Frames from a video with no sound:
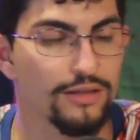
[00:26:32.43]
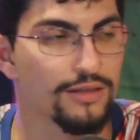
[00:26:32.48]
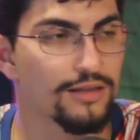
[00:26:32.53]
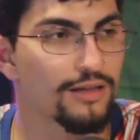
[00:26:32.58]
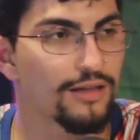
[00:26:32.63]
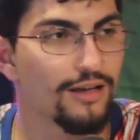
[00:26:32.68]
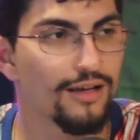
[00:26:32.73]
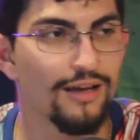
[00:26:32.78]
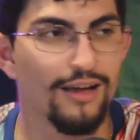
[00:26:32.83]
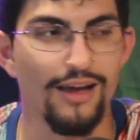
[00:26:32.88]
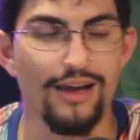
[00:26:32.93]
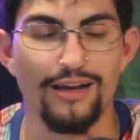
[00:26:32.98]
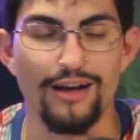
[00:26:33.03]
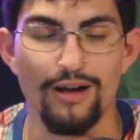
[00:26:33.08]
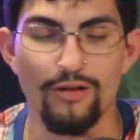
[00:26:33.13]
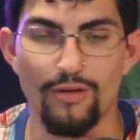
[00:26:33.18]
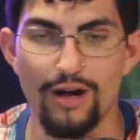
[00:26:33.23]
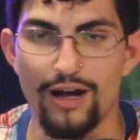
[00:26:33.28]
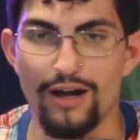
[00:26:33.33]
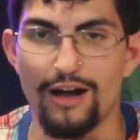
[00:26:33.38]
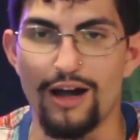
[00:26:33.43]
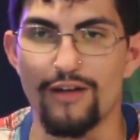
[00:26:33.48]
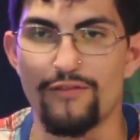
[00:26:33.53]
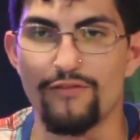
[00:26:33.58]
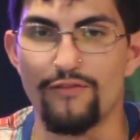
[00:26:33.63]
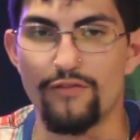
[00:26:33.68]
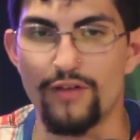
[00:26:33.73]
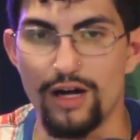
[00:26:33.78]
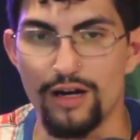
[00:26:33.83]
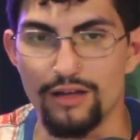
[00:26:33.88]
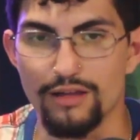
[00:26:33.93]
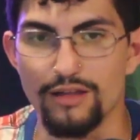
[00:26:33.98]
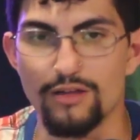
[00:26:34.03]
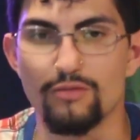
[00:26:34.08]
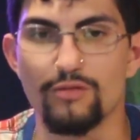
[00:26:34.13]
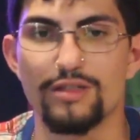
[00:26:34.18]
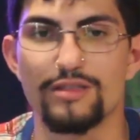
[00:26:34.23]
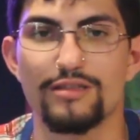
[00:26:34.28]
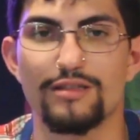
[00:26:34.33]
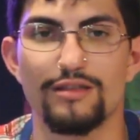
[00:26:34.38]
was. And I finally
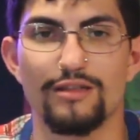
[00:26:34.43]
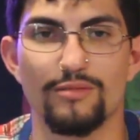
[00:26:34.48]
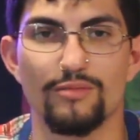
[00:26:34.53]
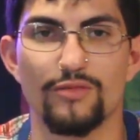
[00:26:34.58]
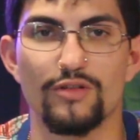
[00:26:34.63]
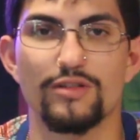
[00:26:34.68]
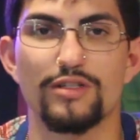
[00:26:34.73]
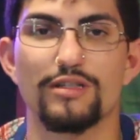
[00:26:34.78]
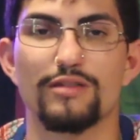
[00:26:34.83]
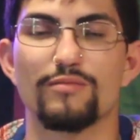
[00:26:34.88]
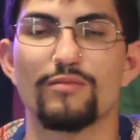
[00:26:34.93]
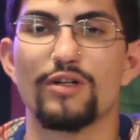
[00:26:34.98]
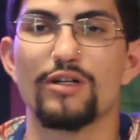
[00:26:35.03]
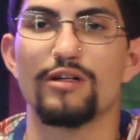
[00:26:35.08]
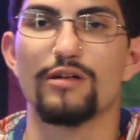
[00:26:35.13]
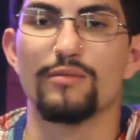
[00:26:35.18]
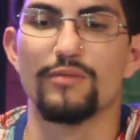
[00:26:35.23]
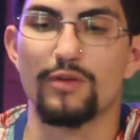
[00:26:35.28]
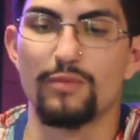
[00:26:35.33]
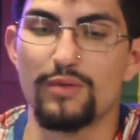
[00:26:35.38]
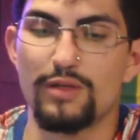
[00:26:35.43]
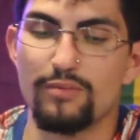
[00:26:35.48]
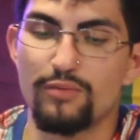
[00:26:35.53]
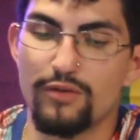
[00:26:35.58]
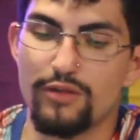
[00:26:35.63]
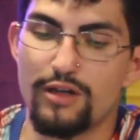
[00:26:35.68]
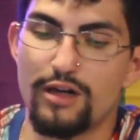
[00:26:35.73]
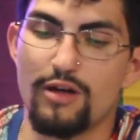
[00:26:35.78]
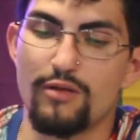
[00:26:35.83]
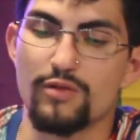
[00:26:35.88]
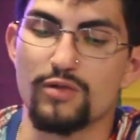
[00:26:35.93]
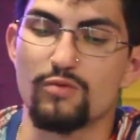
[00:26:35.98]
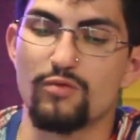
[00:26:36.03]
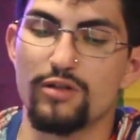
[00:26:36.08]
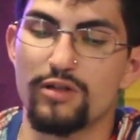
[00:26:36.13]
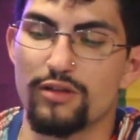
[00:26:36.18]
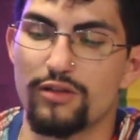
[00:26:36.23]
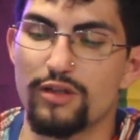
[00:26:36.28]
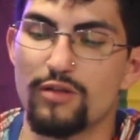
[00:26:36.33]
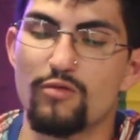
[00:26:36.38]
went to the people that I was
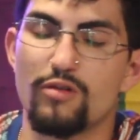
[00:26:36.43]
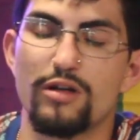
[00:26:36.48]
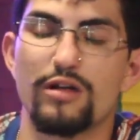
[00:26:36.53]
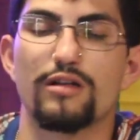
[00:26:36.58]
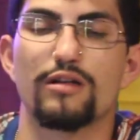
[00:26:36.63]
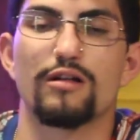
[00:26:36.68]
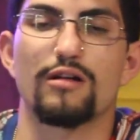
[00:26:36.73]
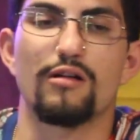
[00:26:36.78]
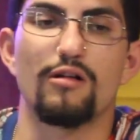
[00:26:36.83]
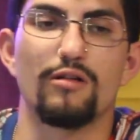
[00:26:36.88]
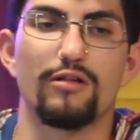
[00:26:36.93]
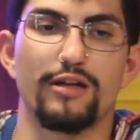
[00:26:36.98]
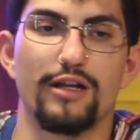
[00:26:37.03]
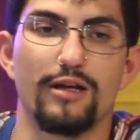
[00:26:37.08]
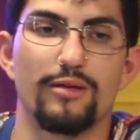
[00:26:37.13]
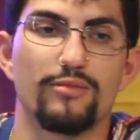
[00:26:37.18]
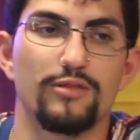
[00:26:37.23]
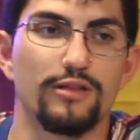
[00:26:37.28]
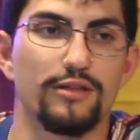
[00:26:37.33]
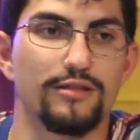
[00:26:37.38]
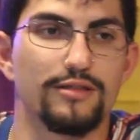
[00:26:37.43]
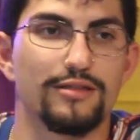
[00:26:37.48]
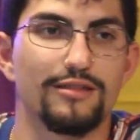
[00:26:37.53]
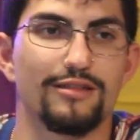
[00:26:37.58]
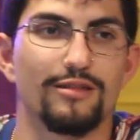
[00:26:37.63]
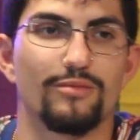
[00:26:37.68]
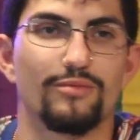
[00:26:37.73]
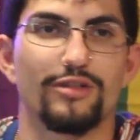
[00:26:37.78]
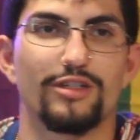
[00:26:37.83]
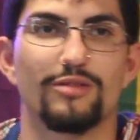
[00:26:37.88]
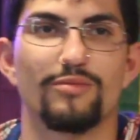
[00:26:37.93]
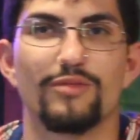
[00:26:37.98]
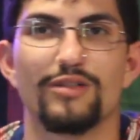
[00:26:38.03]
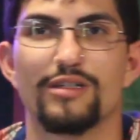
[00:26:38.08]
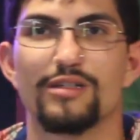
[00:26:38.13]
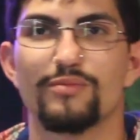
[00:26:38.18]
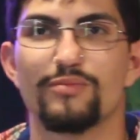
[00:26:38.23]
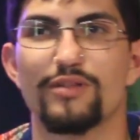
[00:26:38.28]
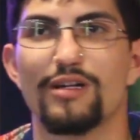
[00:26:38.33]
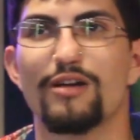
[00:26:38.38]
with. They wanted to call an ambulance to come pick me
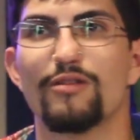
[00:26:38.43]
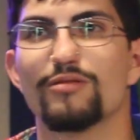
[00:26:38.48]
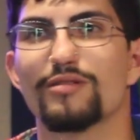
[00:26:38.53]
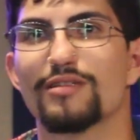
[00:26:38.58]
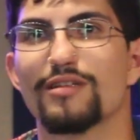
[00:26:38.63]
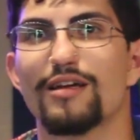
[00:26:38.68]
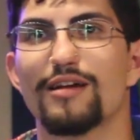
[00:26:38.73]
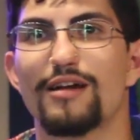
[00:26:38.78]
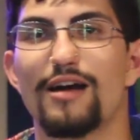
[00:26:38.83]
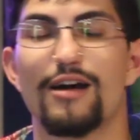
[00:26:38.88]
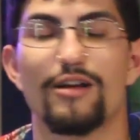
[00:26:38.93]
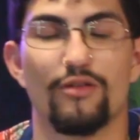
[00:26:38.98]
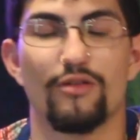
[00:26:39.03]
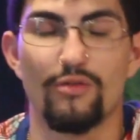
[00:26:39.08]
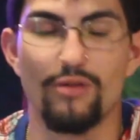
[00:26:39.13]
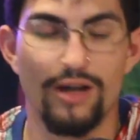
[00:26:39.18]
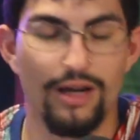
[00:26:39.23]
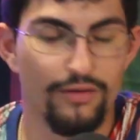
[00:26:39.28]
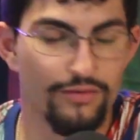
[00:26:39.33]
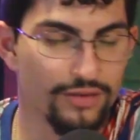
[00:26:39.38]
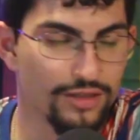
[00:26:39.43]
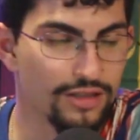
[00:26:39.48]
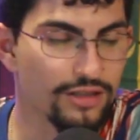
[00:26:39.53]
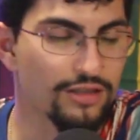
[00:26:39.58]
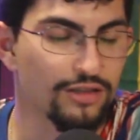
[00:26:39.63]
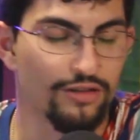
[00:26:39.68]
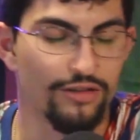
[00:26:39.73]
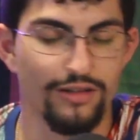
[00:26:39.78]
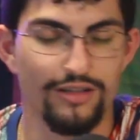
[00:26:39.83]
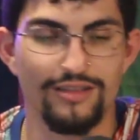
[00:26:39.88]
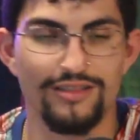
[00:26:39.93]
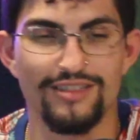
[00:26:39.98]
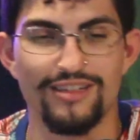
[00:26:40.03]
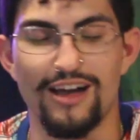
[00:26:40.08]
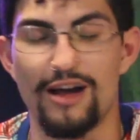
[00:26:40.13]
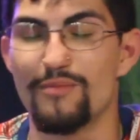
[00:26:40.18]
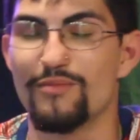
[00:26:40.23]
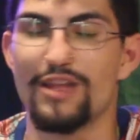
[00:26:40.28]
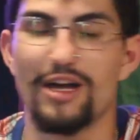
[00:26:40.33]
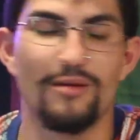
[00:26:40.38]
up, but I was like, I don't have insurance.
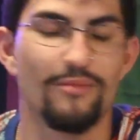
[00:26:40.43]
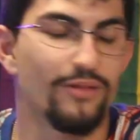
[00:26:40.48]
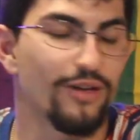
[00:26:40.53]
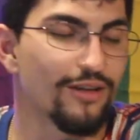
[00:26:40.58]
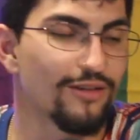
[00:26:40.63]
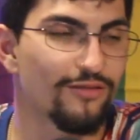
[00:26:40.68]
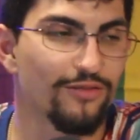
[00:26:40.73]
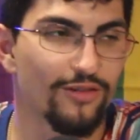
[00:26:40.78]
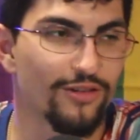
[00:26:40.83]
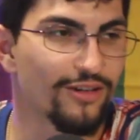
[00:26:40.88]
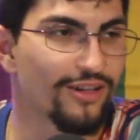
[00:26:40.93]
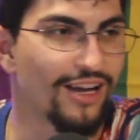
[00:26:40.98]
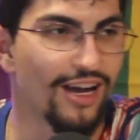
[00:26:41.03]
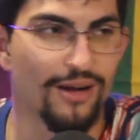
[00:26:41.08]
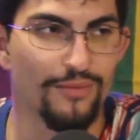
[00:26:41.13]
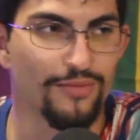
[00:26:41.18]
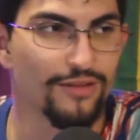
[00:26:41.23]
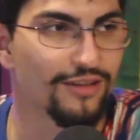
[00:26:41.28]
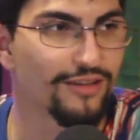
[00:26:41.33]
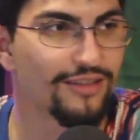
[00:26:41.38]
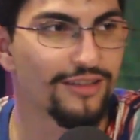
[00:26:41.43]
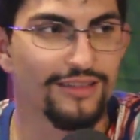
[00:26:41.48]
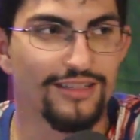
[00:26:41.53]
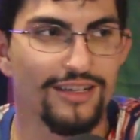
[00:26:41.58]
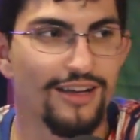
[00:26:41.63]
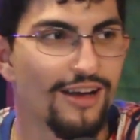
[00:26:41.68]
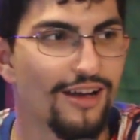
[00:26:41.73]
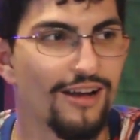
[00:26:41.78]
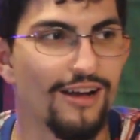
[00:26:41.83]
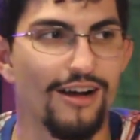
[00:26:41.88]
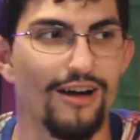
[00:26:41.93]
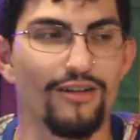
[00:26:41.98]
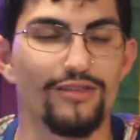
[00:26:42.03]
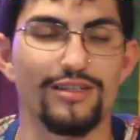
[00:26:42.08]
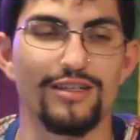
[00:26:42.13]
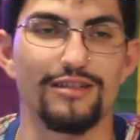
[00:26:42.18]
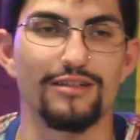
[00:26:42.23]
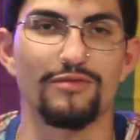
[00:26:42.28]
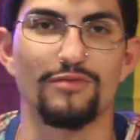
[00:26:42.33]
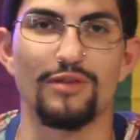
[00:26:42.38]
I'm not paying for an ambulance. I was
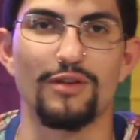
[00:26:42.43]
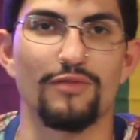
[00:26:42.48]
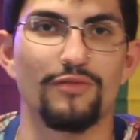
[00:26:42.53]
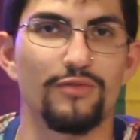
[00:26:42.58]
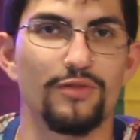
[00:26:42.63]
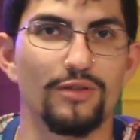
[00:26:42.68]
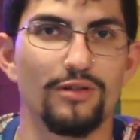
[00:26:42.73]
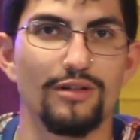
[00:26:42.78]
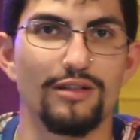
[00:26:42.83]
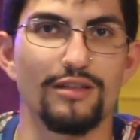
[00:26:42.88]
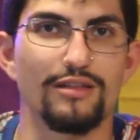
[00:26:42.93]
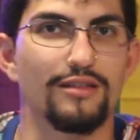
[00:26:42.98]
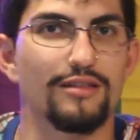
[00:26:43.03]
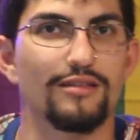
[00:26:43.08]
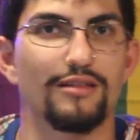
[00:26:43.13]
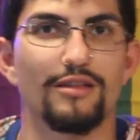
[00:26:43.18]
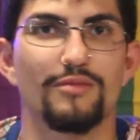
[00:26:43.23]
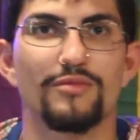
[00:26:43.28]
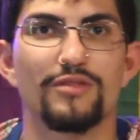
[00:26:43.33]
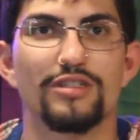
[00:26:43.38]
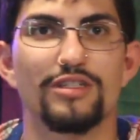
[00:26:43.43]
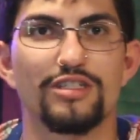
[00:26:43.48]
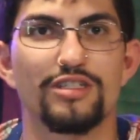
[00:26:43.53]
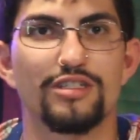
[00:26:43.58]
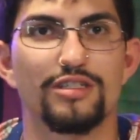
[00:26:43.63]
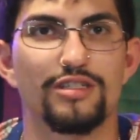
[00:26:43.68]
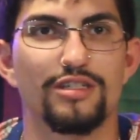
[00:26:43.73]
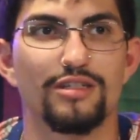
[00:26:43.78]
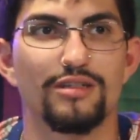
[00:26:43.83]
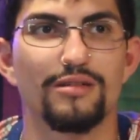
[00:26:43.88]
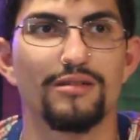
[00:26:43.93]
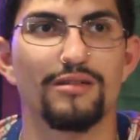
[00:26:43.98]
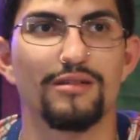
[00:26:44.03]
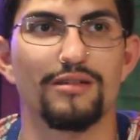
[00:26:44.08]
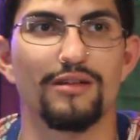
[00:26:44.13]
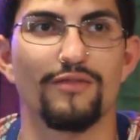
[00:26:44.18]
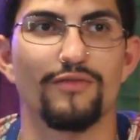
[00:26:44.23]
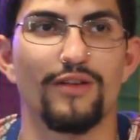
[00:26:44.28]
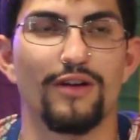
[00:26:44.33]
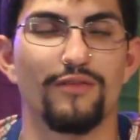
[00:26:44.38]
like, if I feel like, let me just chill,
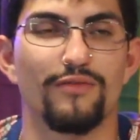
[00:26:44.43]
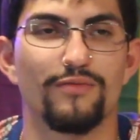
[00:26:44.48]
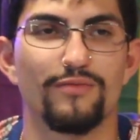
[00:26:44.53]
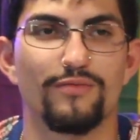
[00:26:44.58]
and if I